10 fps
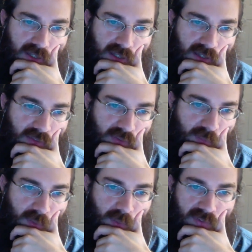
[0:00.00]
If somebody
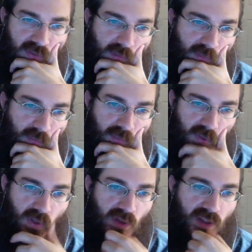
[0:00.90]
wants to
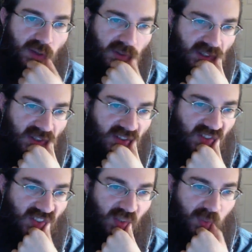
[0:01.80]
broker that
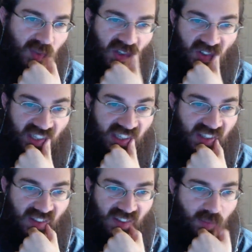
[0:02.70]
relationship, you know, like
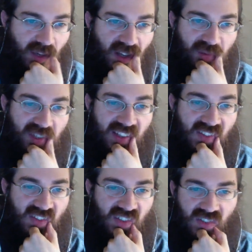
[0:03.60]
by all means,
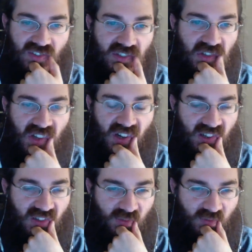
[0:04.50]
just go talk to
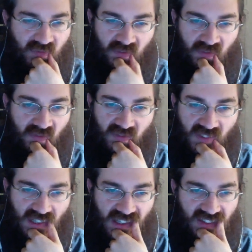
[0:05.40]
them
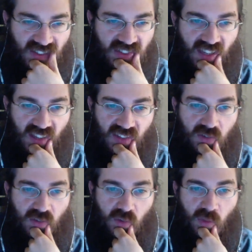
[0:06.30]
and just ask
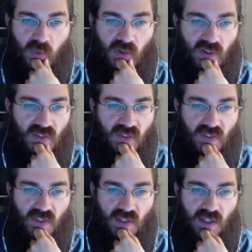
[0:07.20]
Realmworks.
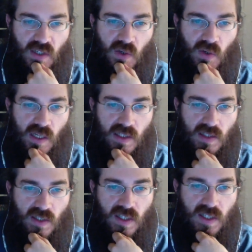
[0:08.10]
You know, I don't.
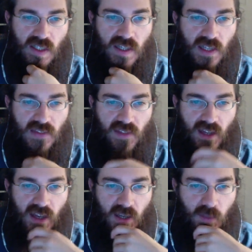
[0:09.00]
It's not high
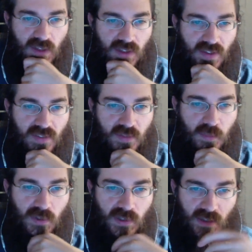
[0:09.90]
on my list,
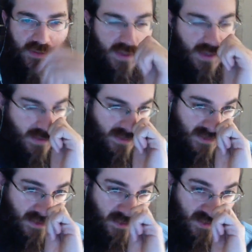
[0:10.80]
but if they are
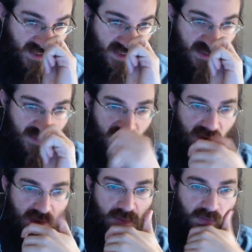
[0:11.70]
into it, then
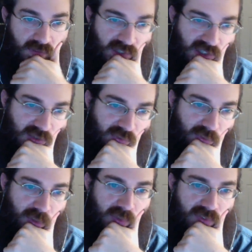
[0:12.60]
sure. You know, if somebody
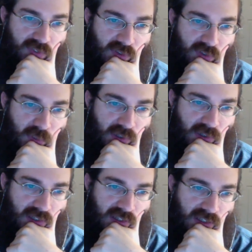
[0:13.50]
wants to do the work
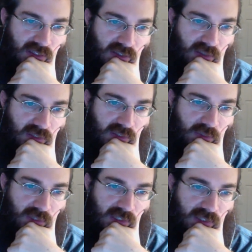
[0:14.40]
and they're into it, we
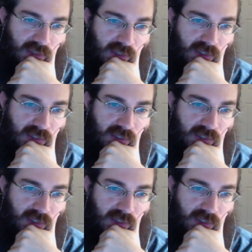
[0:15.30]
can do it.